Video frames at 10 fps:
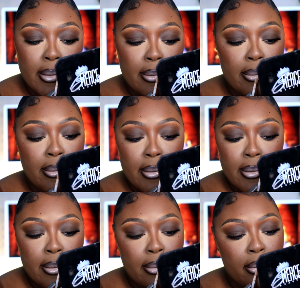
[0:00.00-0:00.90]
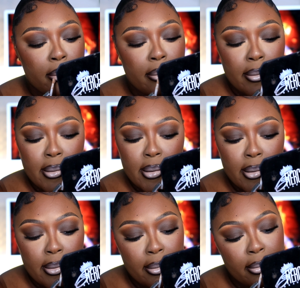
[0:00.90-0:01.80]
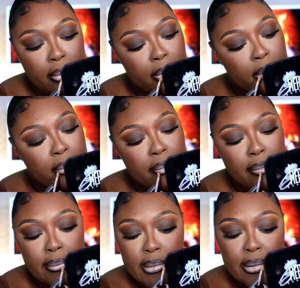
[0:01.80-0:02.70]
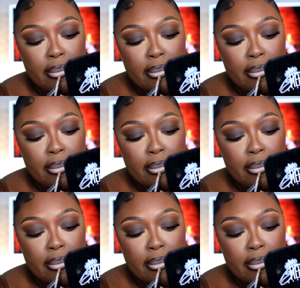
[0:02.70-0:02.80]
And I'll see you guys on my next video.